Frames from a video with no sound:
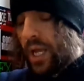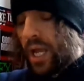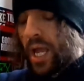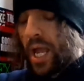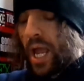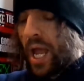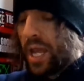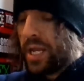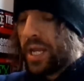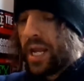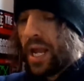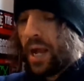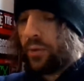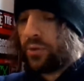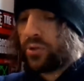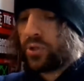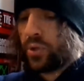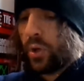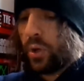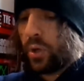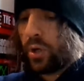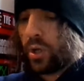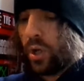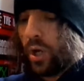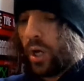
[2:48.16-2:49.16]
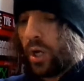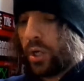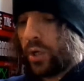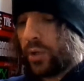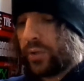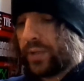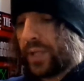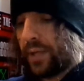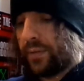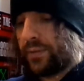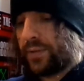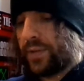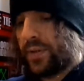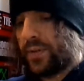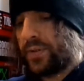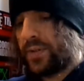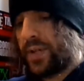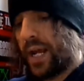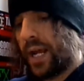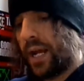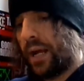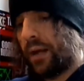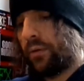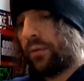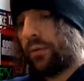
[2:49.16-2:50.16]
anyhow, so I got down to the
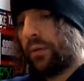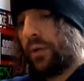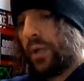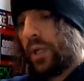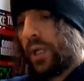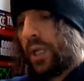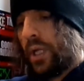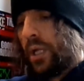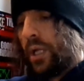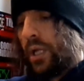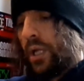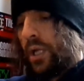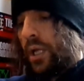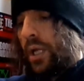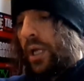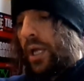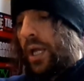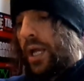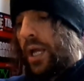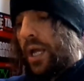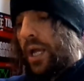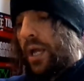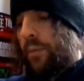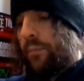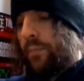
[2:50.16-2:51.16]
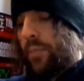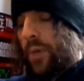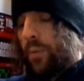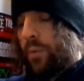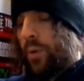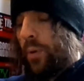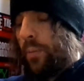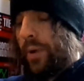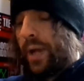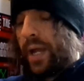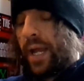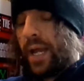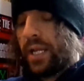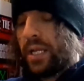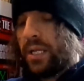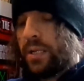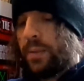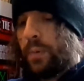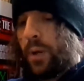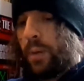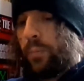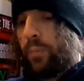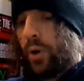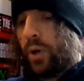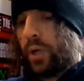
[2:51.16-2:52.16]
town. I put my hand in
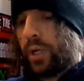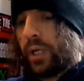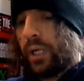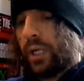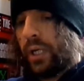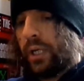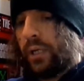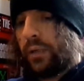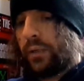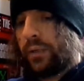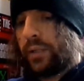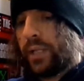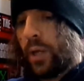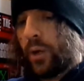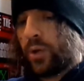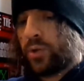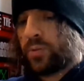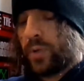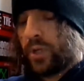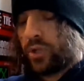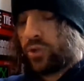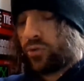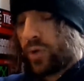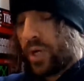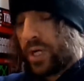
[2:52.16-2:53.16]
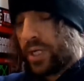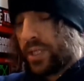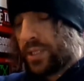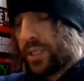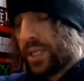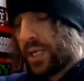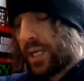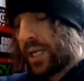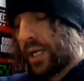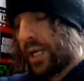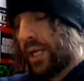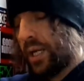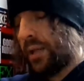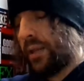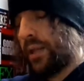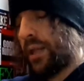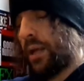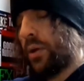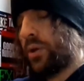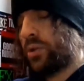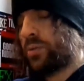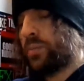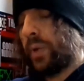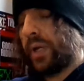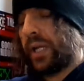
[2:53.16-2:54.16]
my pocket. There was my train ticket. There
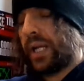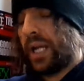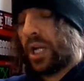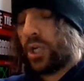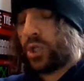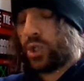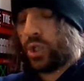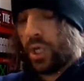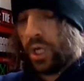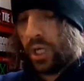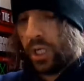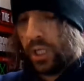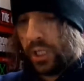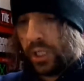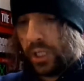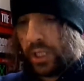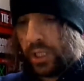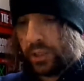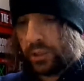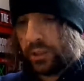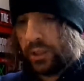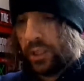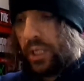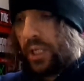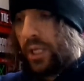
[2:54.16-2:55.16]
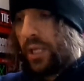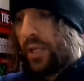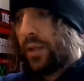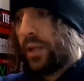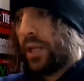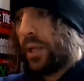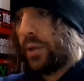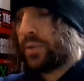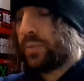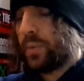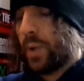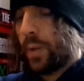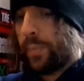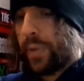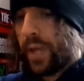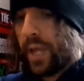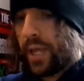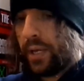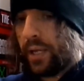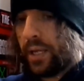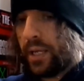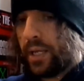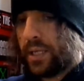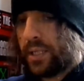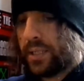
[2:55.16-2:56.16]
was my cash card. There was my
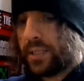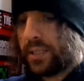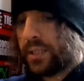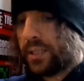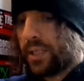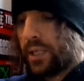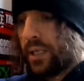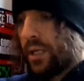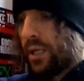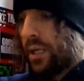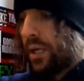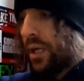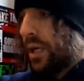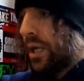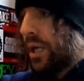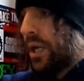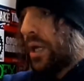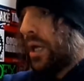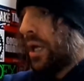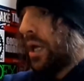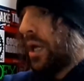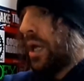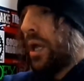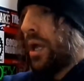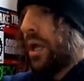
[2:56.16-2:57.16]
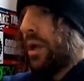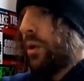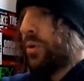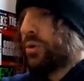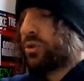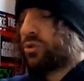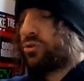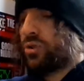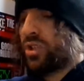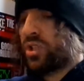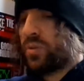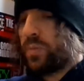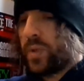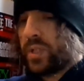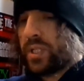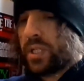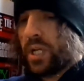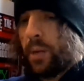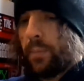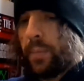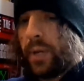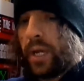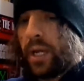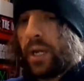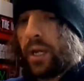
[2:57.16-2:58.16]
pennies. It was Christmas
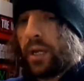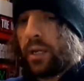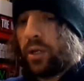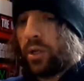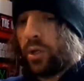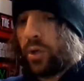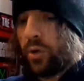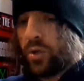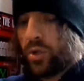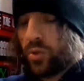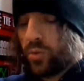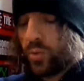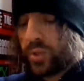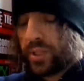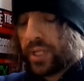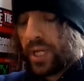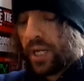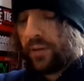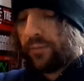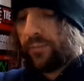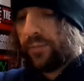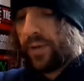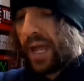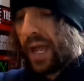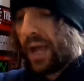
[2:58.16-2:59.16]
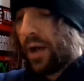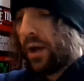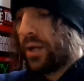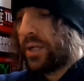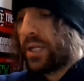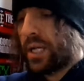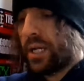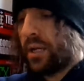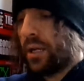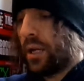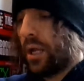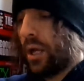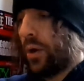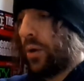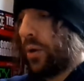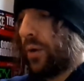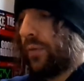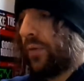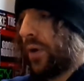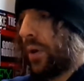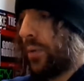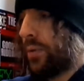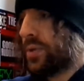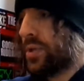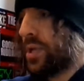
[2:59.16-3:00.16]
coming. The goose was getting fat. I didn't know if
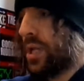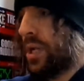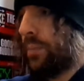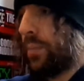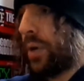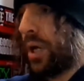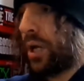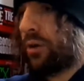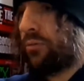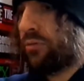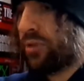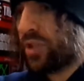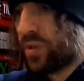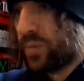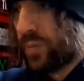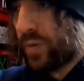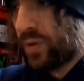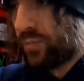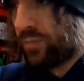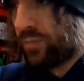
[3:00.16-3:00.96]
I was going to buy Christmas